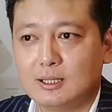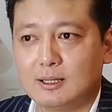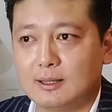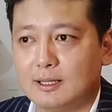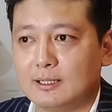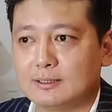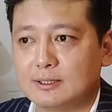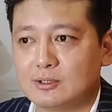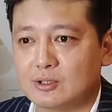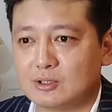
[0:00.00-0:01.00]
things
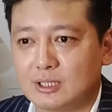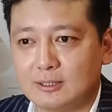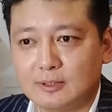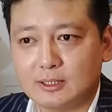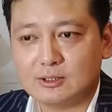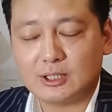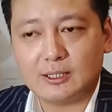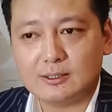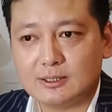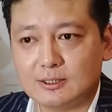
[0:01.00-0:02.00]
such as giving
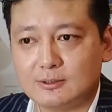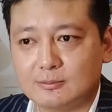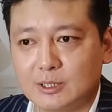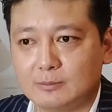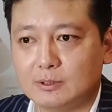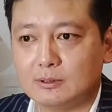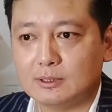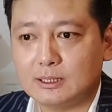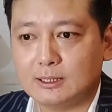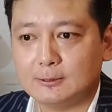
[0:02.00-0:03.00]
charity to people.
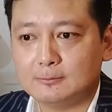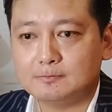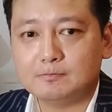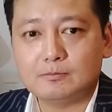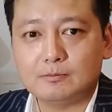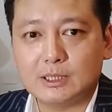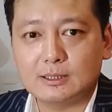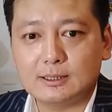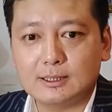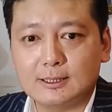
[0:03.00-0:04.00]

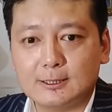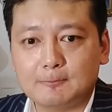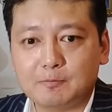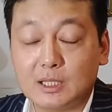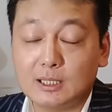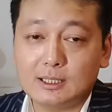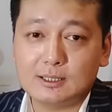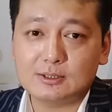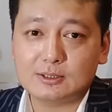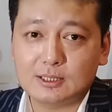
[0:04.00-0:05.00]
But
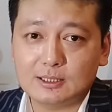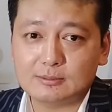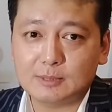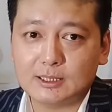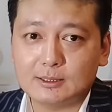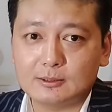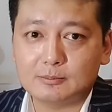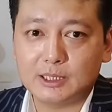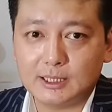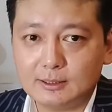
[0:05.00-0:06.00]
that is my
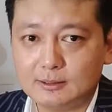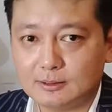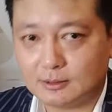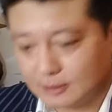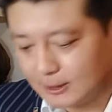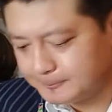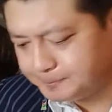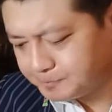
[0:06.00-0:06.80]
opinion. Okay.